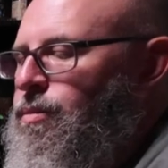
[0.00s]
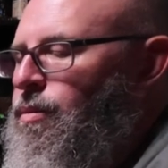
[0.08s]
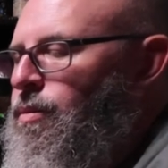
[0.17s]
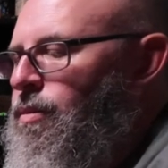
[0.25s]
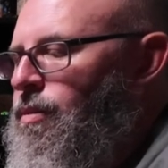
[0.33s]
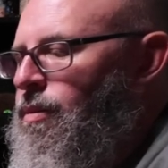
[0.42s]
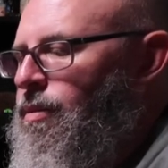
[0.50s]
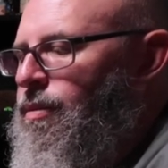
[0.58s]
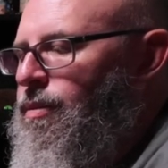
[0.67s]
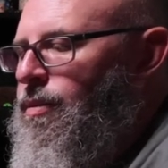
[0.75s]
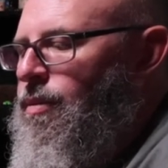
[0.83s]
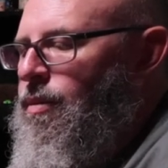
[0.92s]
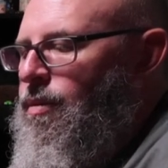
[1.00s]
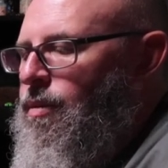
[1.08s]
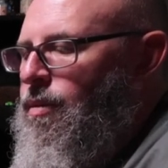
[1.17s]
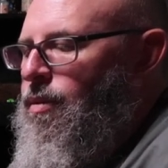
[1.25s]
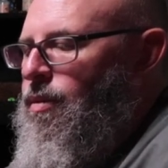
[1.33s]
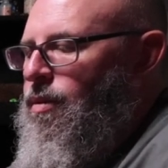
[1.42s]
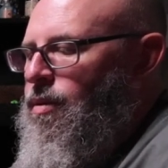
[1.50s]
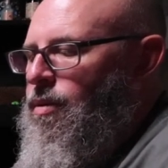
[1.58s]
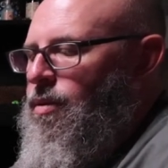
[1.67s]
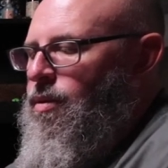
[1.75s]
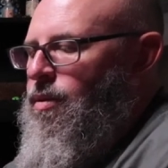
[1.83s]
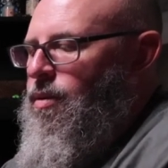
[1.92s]

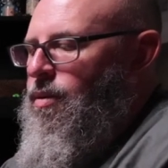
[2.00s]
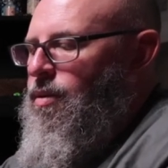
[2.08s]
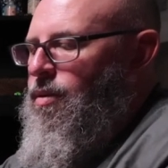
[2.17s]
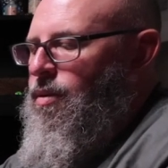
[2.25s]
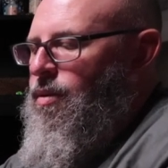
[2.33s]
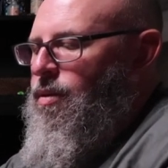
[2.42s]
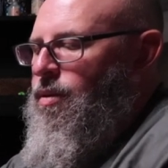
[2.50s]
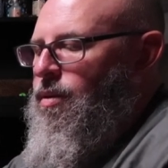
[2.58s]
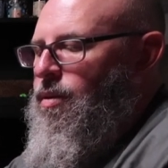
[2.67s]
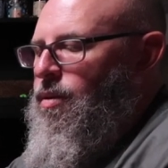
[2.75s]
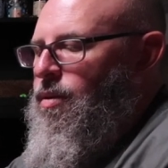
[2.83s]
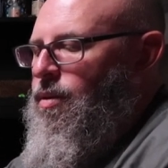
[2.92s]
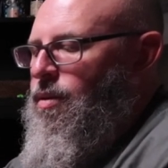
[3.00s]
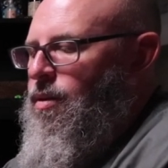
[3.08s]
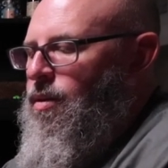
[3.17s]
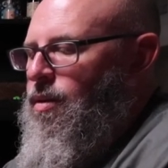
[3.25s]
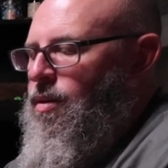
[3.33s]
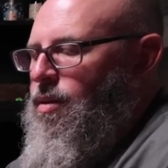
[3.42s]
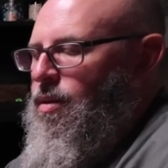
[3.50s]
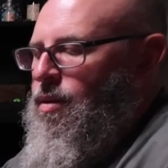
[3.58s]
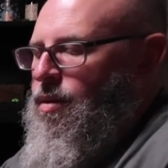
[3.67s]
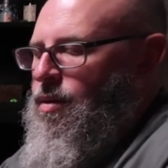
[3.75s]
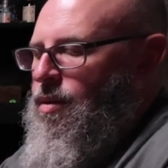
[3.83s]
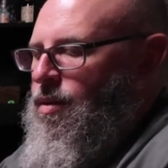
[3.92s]

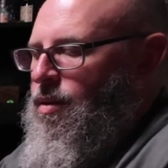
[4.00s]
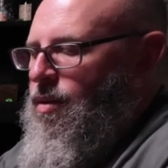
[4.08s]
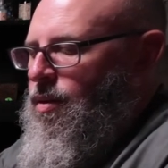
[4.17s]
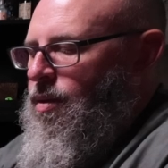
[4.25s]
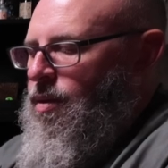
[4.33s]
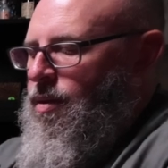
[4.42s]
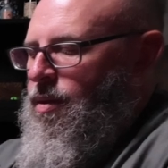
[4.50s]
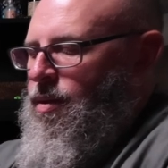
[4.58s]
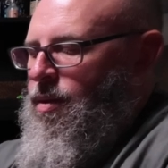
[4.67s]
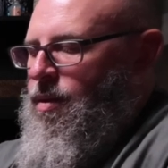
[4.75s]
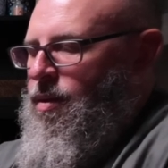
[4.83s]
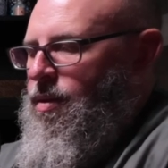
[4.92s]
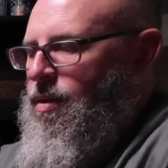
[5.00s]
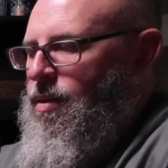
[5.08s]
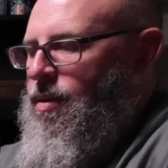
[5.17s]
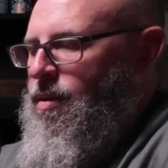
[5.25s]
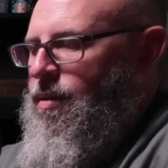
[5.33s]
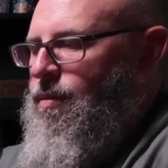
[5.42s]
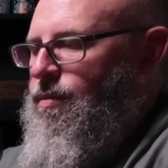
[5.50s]
(silent)